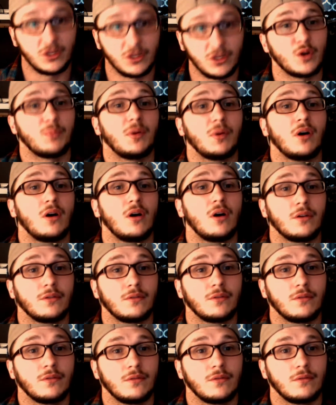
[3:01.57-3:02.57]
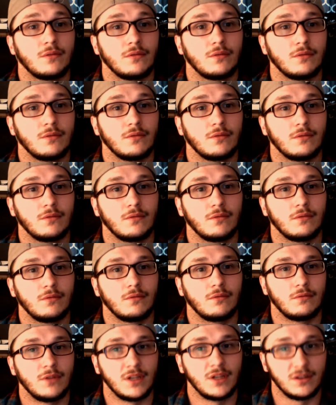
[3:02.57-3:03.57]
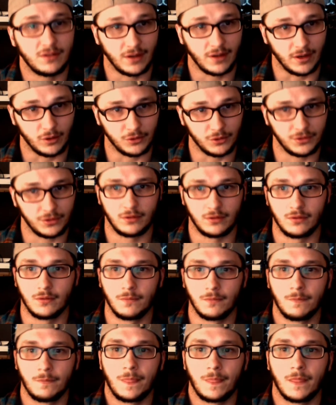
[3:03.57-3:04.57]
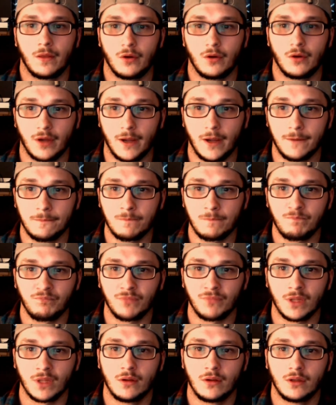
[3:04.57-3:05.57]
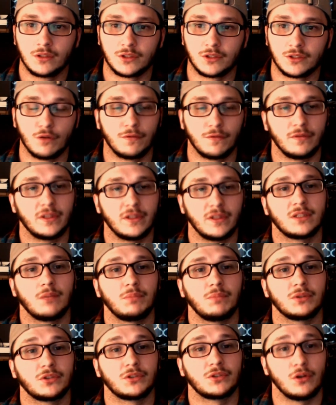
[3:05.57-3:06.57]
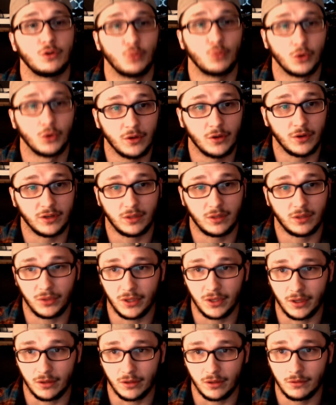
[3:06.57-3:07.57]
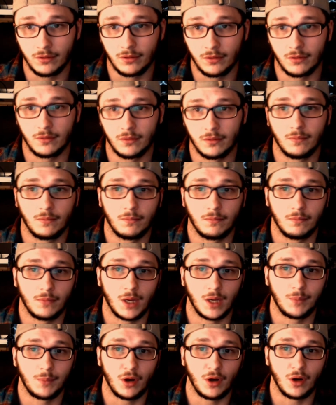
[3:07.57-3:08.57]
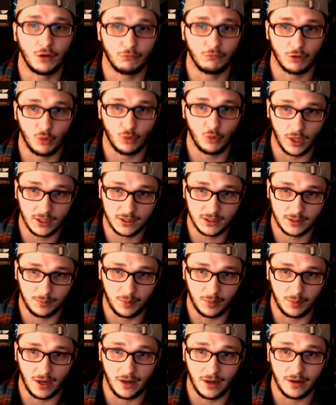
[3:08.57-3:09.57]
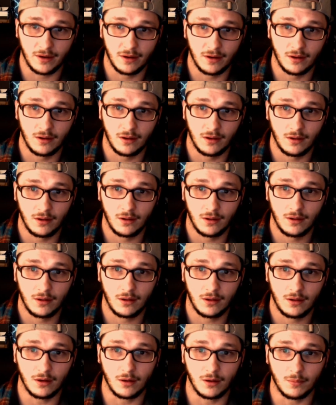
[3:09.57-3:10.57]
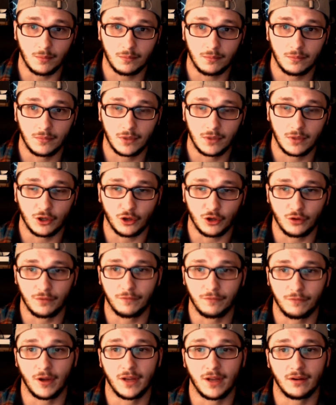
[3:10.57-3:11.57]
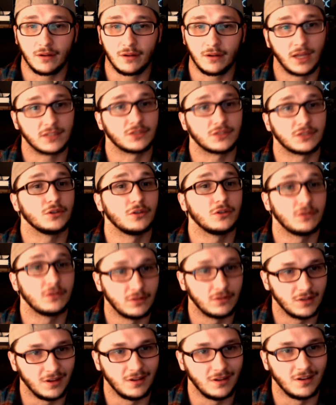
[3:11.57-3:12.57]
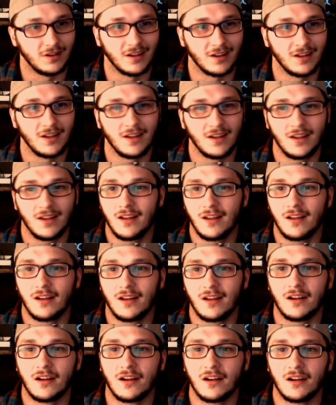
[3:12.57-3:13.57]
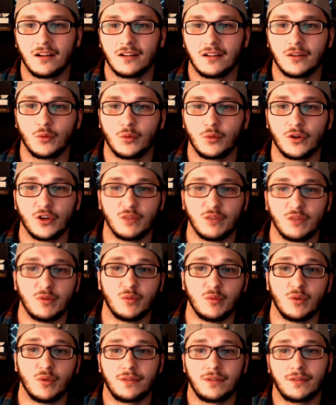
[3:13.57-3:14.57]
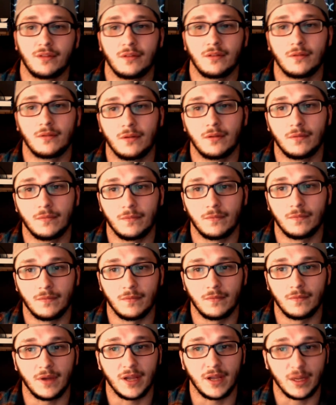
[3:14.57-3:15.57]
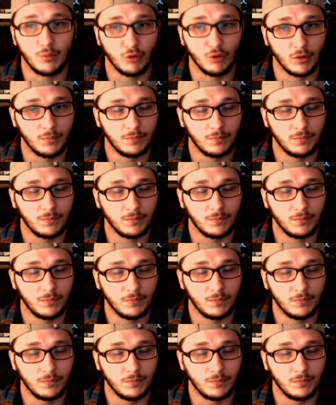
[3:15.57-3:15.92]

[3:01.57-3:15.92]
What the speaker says: upon entailed. Okay? So for this episode, we're going to begin, upon request by a good friend, Esther. We're going to begin with Abram